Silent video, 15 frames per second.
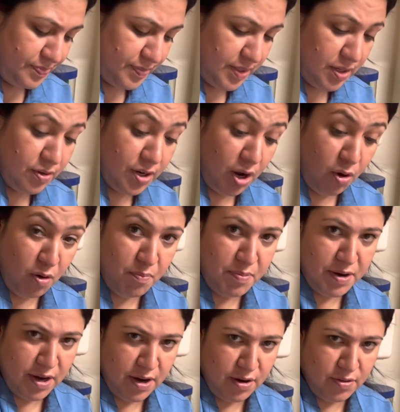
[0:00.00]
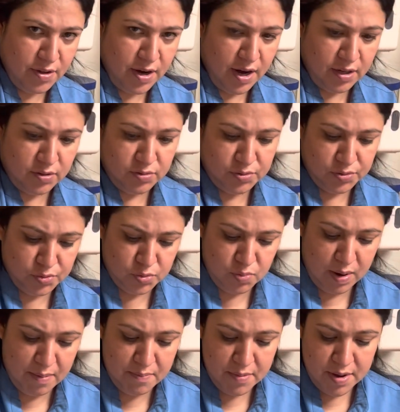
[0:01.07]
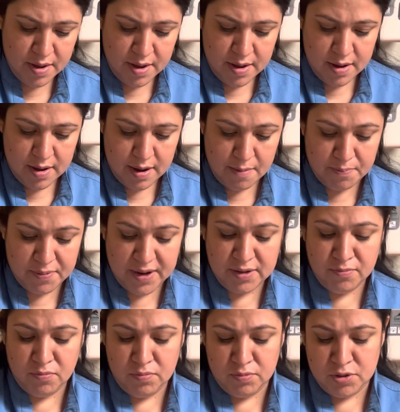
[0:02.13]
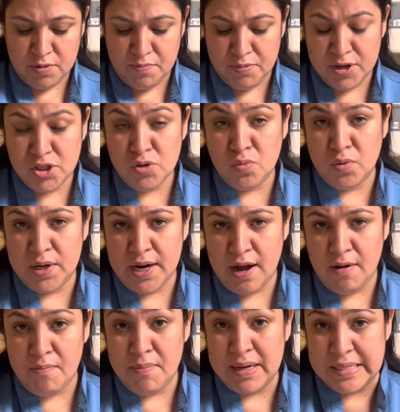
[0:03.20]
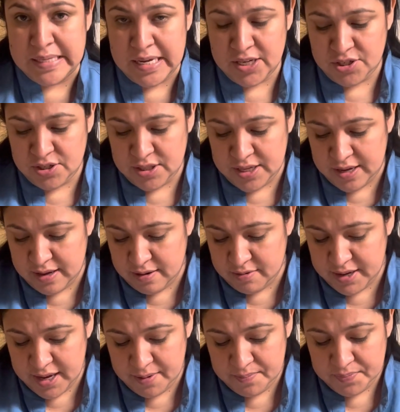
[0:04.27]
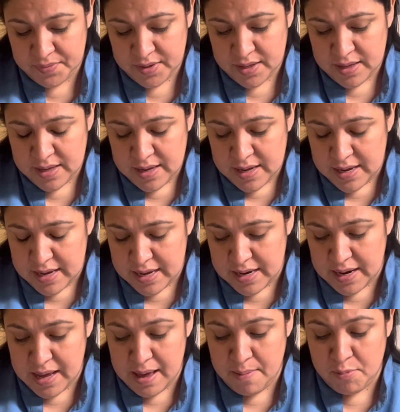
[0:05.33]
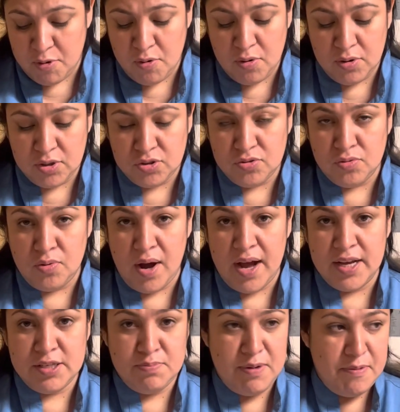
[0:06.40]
I'm gonna open another alcohol swab, apply some pressure without massaging the area, and I am going to ask my